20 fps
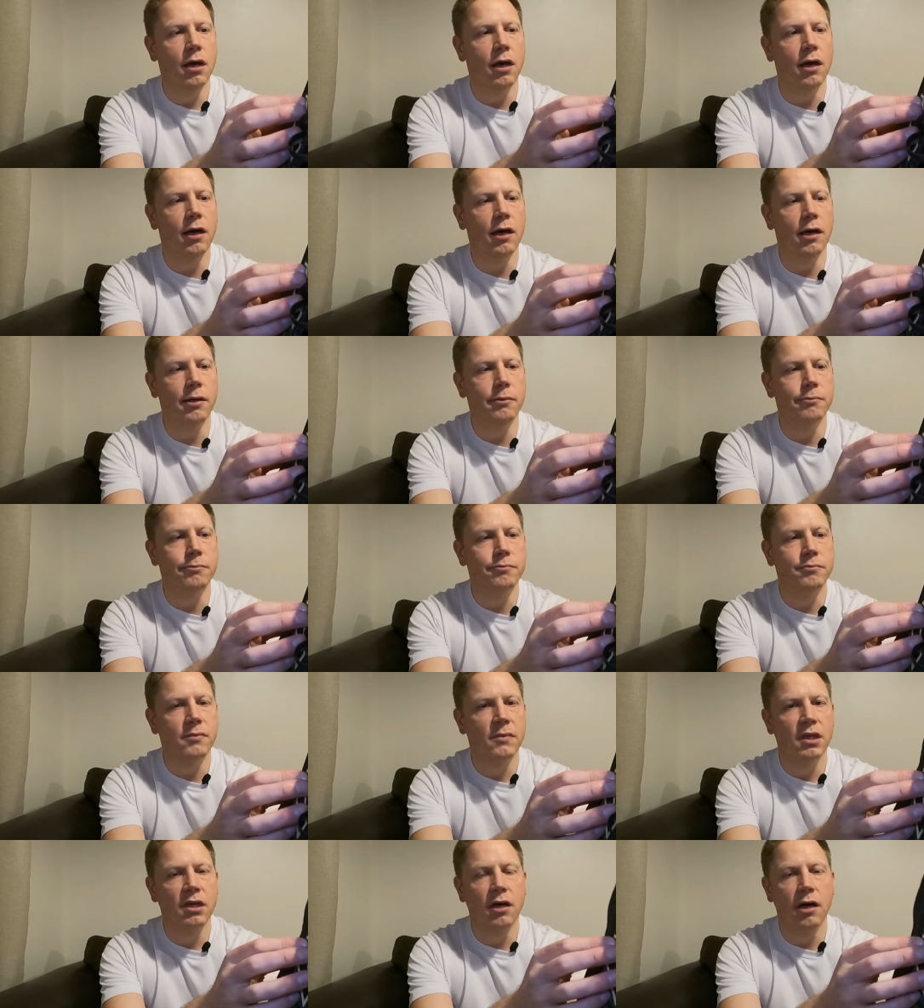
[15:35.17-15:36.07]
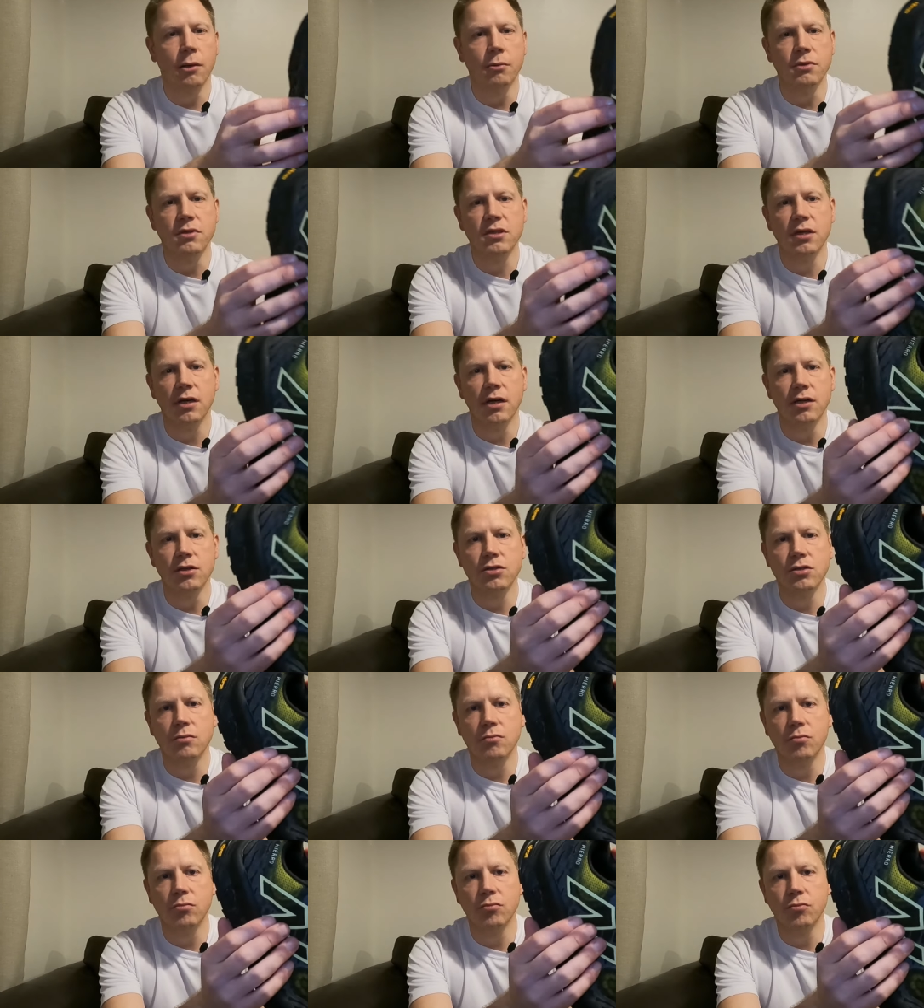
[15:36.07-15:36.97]
Um, I would say
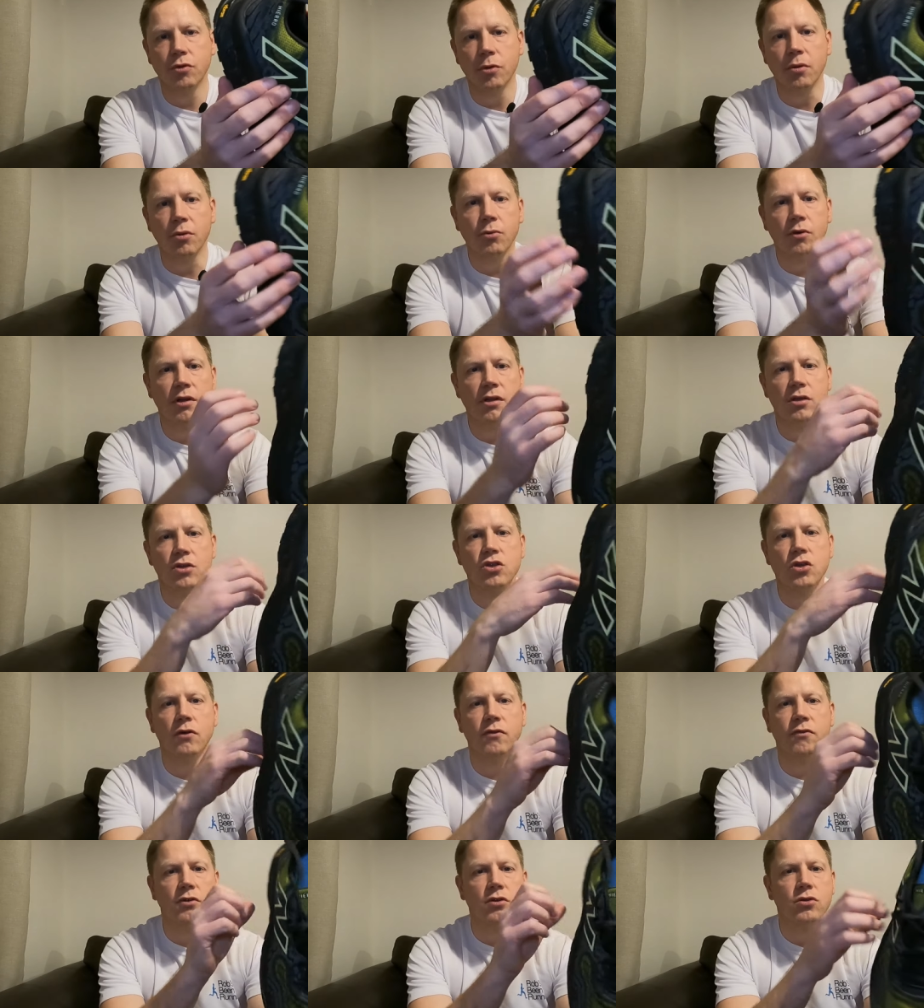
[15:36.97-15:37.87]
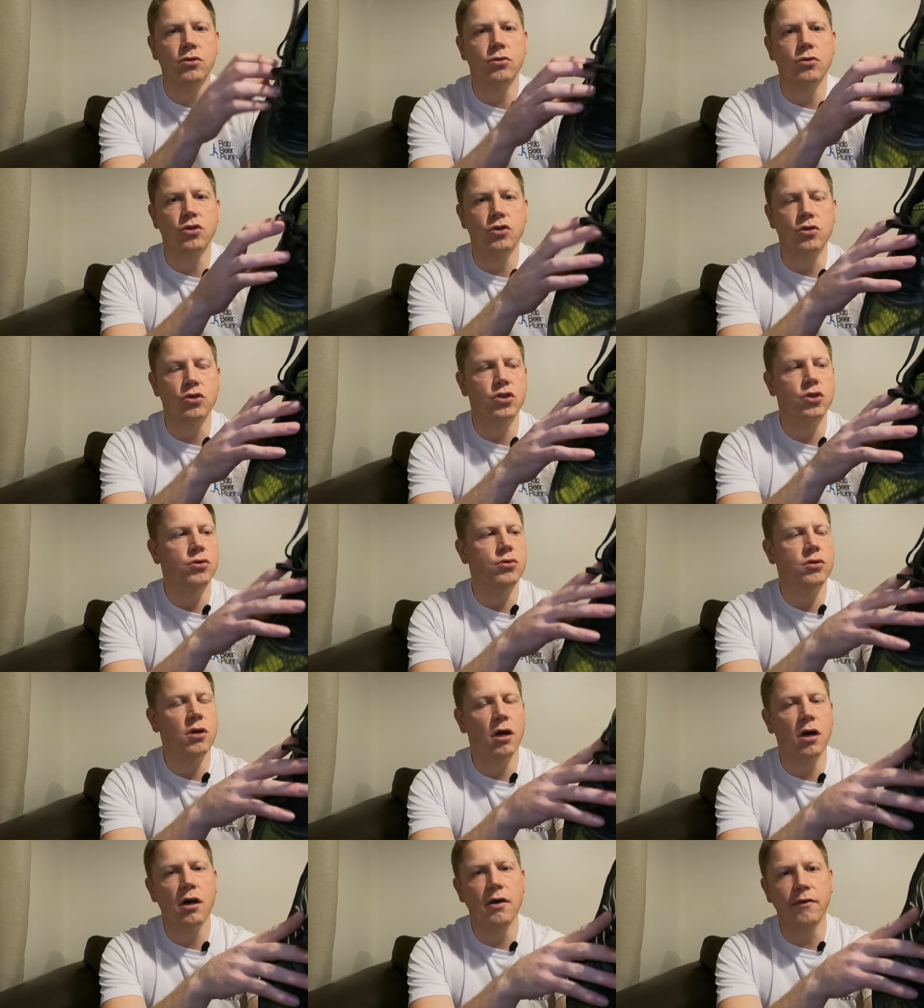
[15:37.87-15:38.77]
it's probably one of the softest cushioned
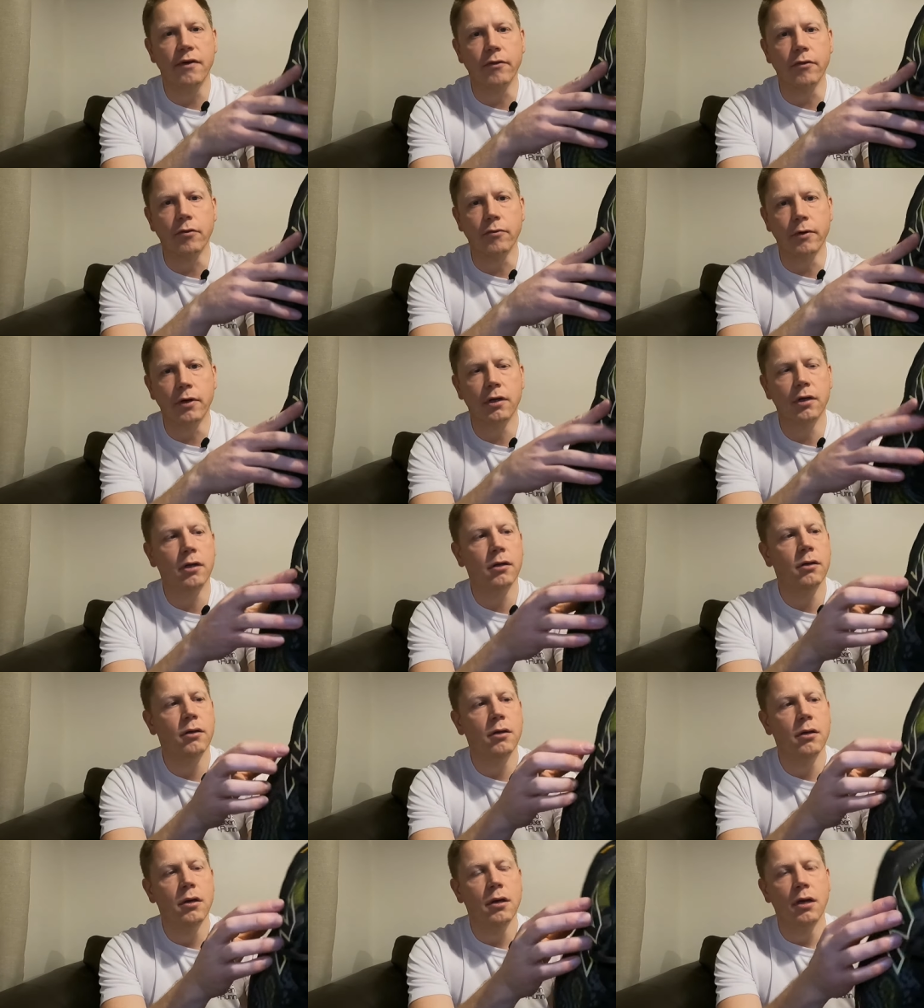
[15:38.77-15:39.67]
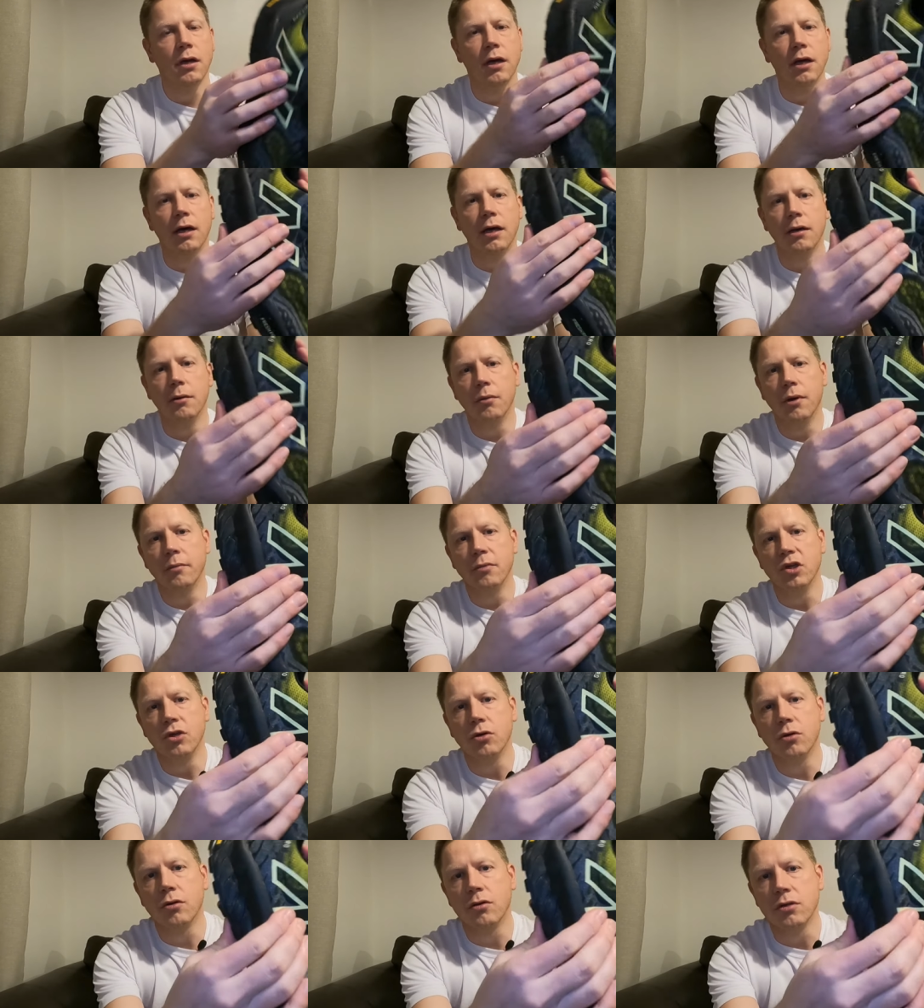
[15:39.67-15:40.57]
shoes that I've ever run in. Um, I
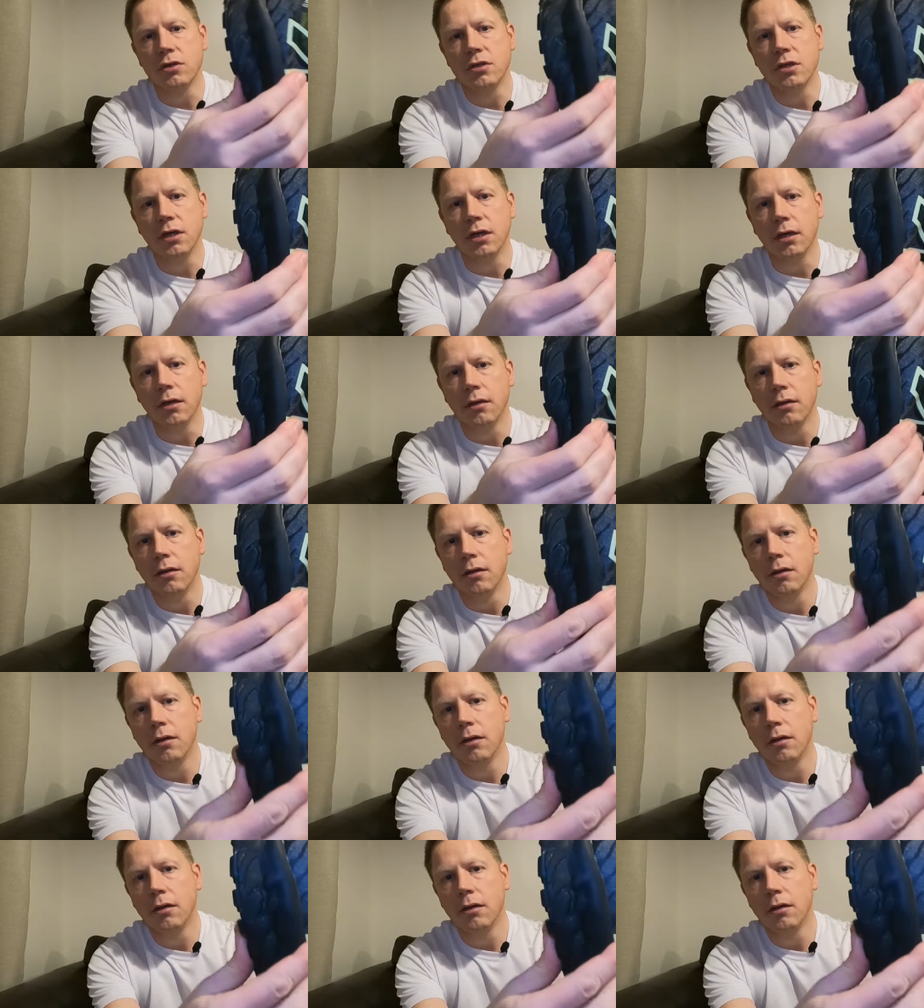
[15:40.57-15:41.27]
mean, you can see